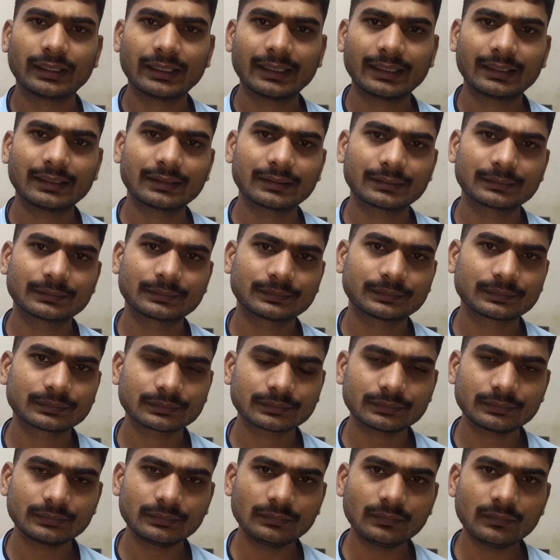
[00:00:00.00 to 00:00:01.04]
in
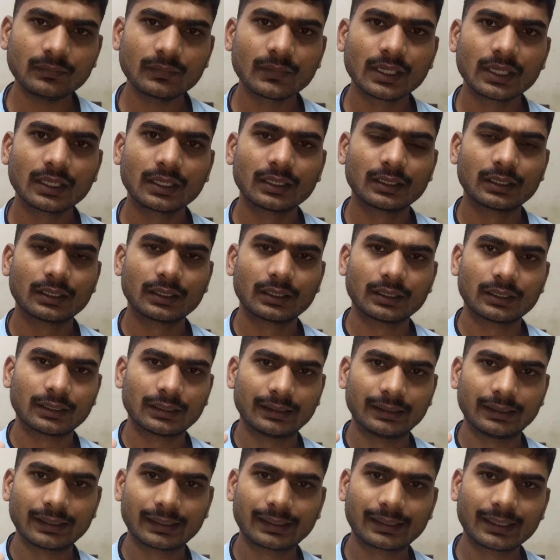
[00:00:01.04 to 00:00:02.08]

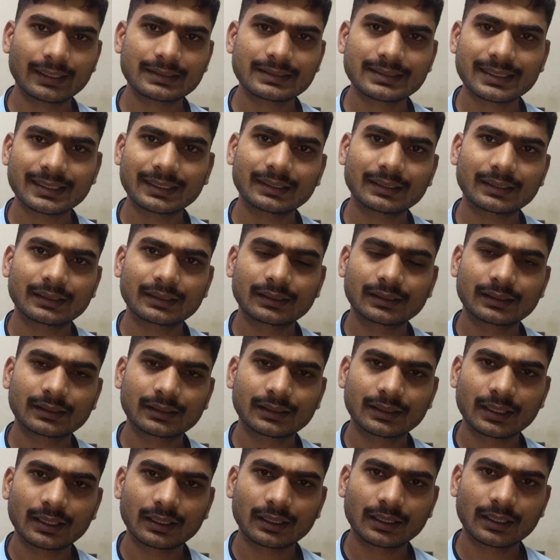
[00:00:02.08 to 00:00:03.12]
decreasing
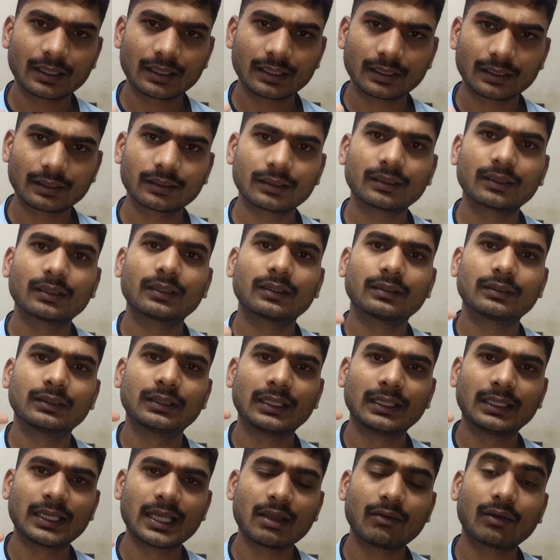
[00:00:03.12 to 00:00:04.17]

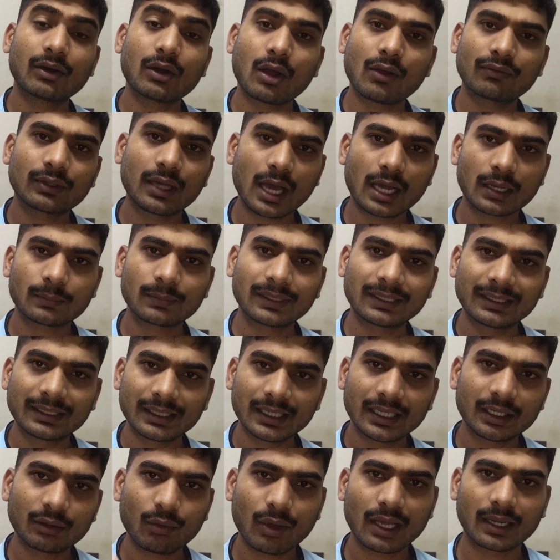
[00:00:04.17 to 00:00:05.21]
the level of carbon
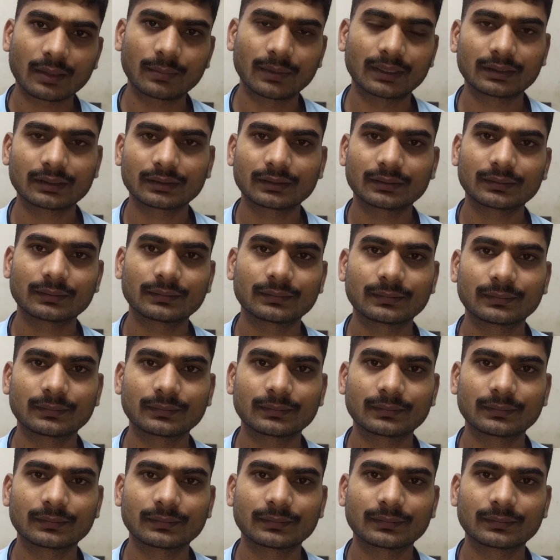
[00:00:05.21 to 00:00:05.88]
in environment.